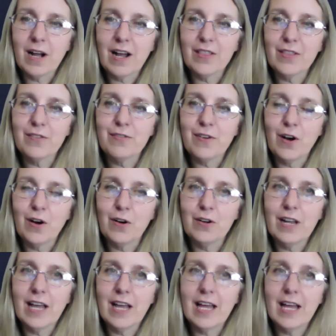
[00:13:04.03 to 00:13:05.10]
on the
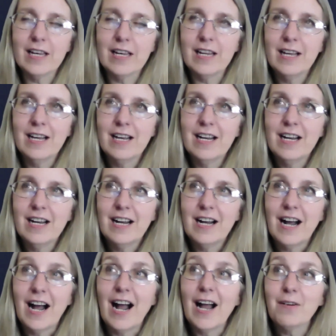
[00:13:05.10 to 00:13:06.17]
phone, and
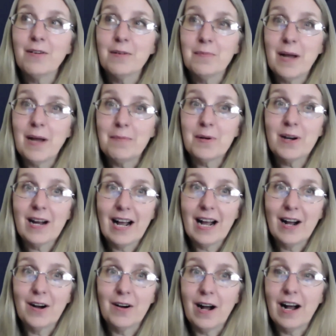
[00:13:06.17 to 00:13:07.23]
I remember
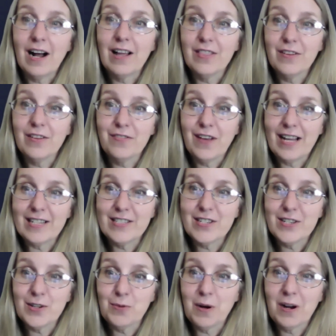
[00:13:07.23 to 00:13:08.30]
how on the
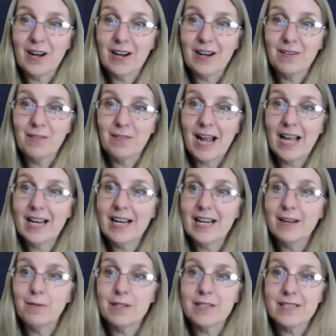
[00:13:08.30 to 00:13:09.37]
fence you were, right?
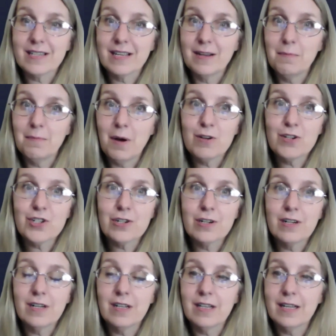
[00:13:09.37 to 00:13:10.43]
It was
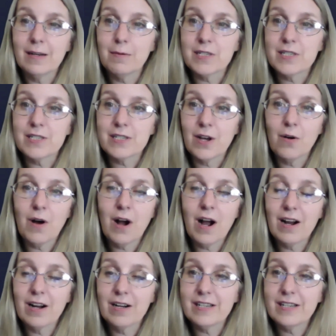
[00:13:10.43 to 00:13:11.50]
emotional. It was so
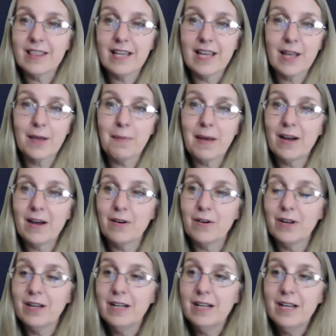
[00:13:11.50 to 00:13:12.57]
hard to think about
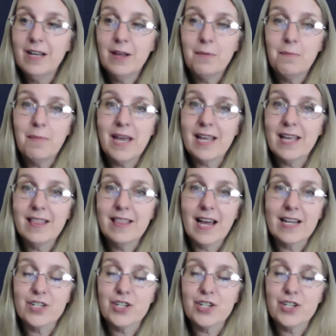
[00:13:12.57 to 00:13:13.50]
making that